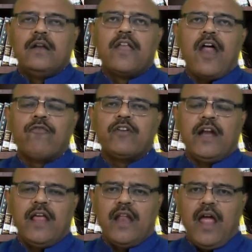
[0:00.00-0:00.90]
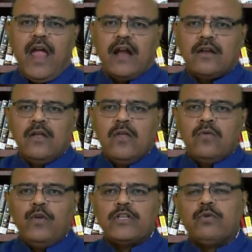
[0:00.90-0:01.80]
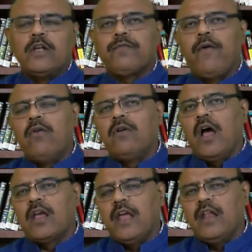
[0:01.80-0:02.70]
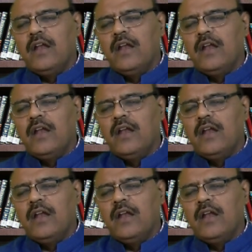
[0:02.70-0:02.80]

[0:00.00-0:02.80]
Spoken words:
drafted an act which was found again